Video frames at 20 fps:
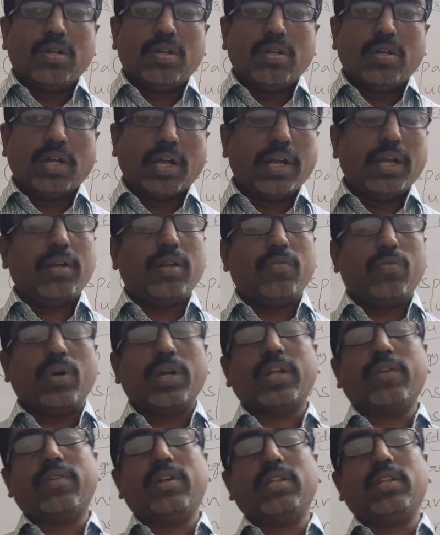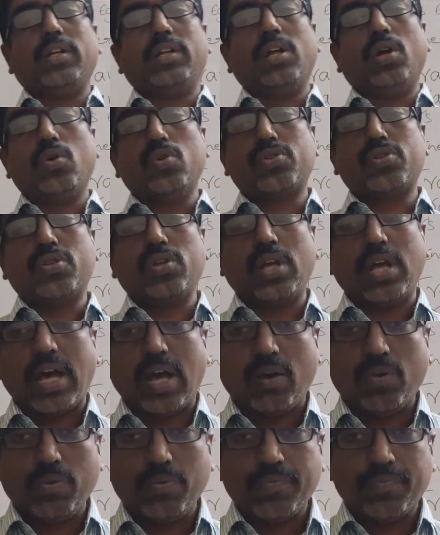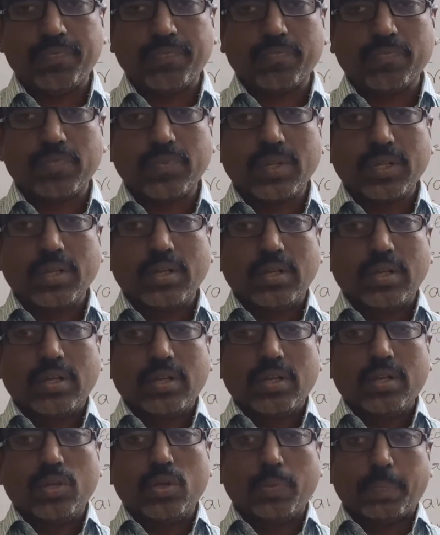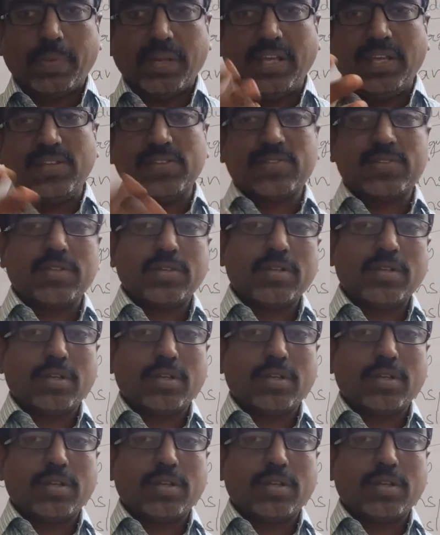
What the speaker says: and whatever the doubts you have, you please